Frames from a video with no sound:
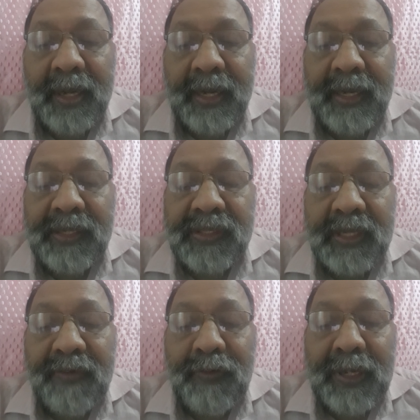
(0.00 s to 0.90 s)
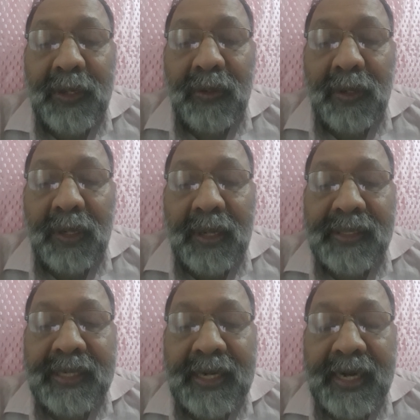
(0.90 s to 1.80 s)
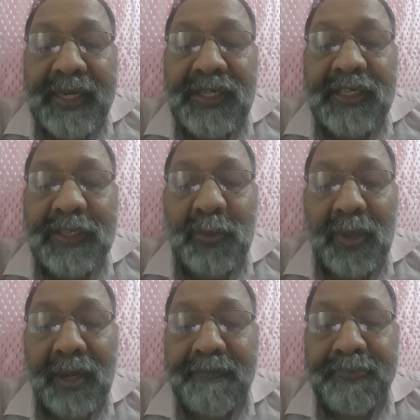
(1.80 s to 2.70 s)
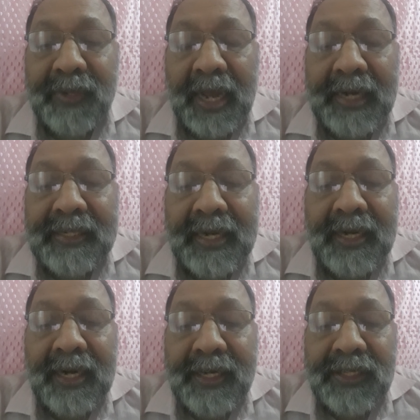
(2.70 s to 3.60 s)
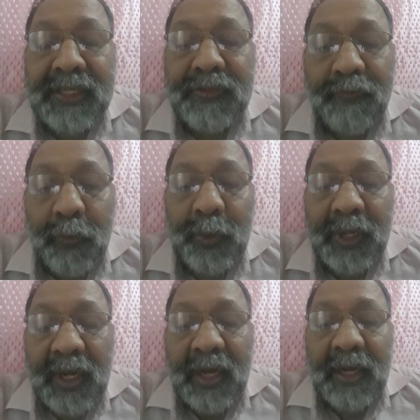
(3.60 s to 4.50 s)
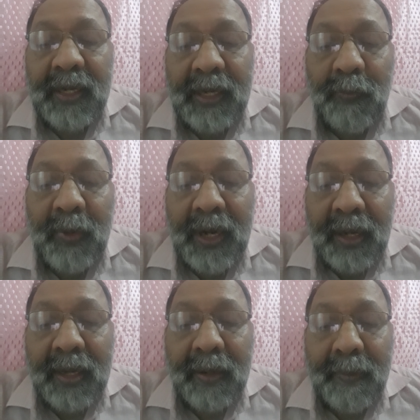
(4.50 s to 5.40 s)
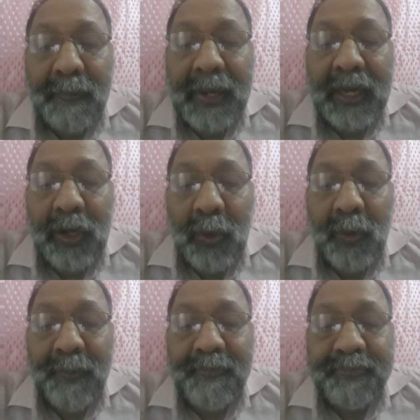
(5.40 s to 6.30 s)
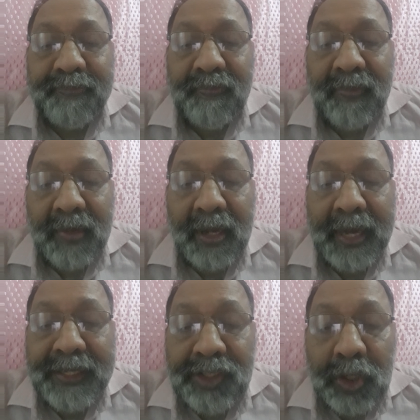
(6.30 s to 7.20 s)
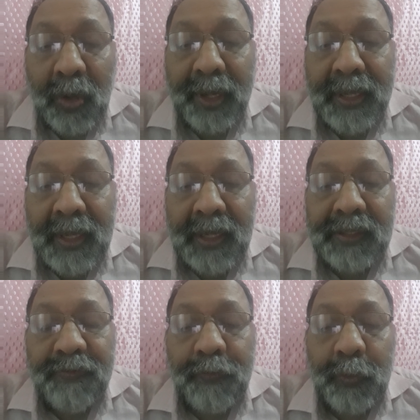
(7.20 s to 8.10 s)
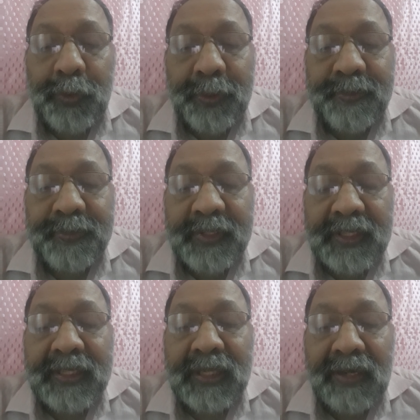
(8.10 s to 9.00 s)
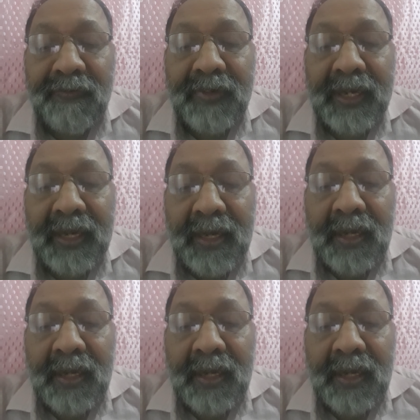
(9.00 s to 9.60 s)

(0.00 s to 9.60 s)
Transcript: is giving, it's a delicious one. And that delicious fruit will make you enjoy the fruit. The same way,